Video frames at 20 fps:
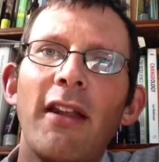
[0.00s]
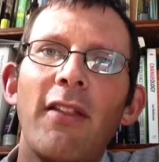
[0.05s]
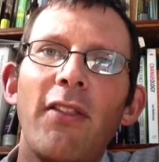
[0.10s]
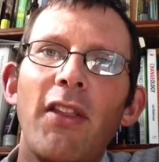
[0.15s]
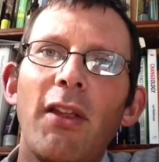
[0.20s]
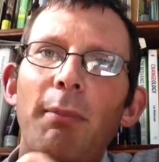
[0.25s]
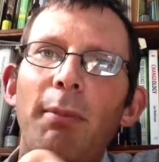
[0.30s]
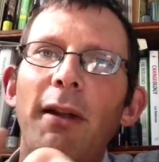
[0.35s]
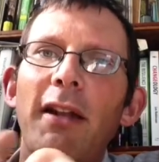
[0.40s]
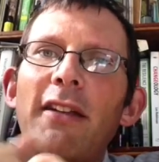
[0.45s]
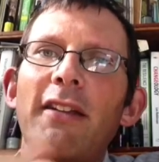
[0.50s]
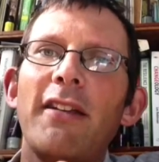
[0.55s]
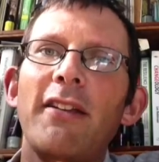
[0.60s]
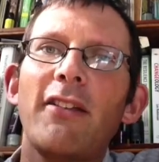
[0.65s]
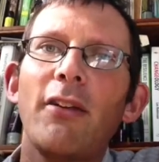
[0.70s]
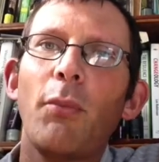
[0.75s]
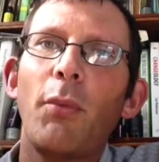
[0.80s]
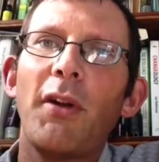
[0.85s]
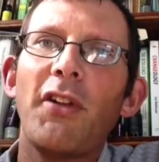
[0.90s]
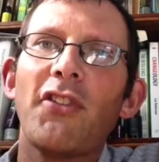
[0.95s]
the ability
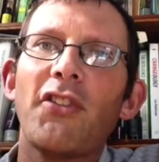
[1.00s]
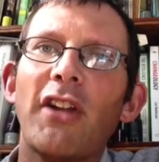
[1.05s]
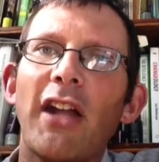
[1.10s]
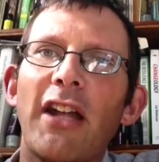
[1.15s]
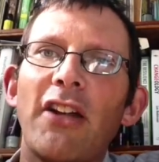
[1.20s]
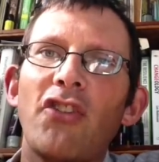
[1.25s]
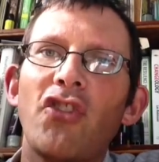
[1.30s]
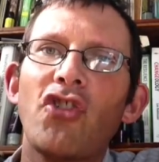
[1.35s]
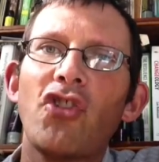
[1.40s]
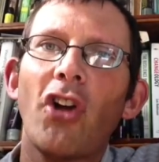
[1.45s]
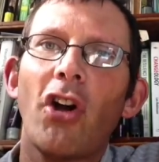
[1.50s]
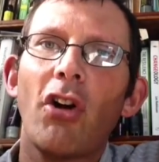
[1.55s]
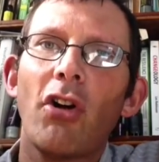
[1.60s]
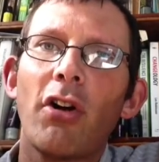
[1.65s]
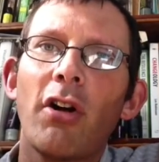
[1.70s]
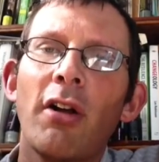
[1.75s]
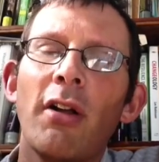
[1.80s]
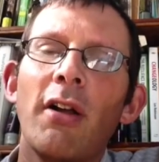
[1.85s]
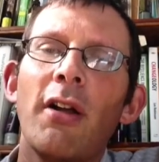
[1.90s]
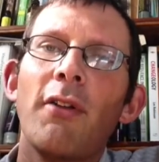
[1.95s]
to withstand
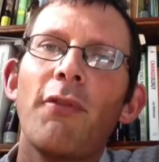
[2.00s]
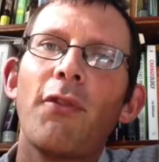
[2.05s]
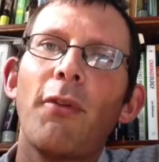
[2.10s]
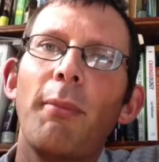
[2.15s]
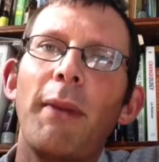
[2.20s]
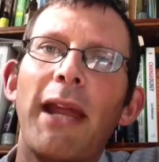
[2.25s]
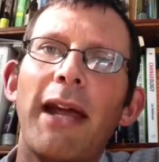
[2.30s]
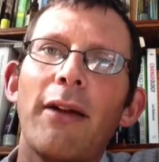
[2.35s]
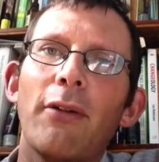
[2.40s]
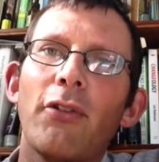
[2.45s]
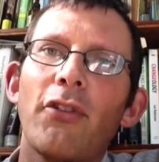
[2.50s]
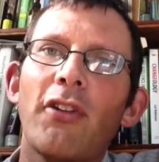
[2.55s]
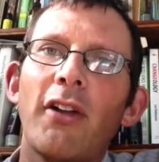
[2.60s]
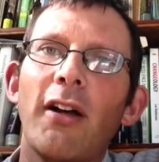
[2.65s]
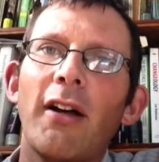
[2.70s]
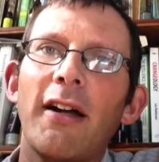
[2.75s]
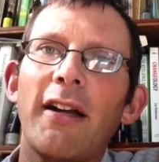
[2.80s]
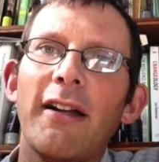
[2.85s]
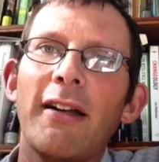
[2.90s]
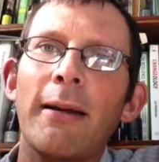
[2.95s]
shock from the
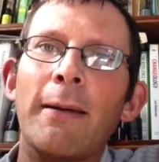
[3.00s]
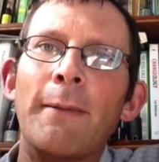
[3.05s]
outside?